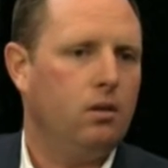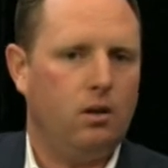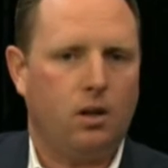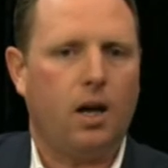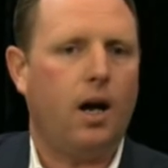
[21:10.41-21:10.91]
in
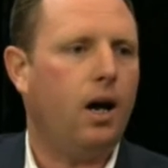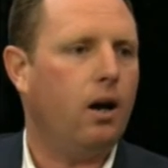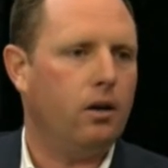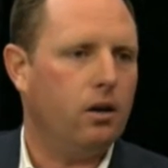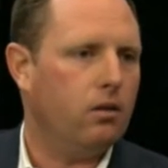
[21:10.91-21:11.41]
the
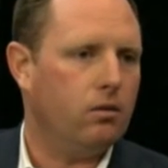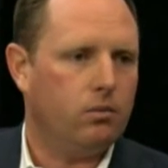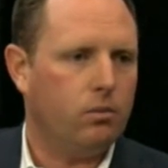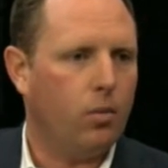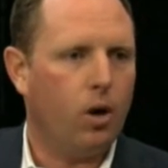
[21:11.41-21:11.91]
car,
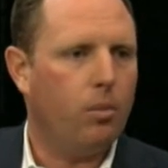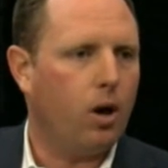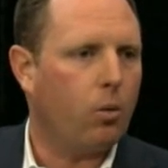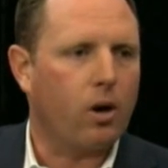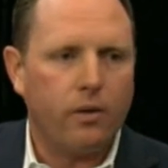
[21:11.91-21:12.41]

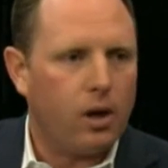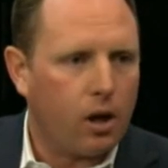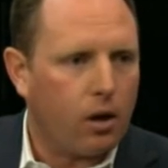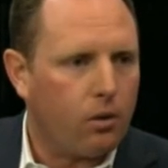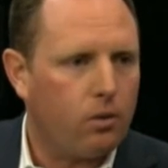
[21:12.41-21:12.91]
mobile, wherever you
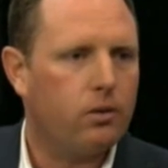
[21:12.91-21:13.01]
go.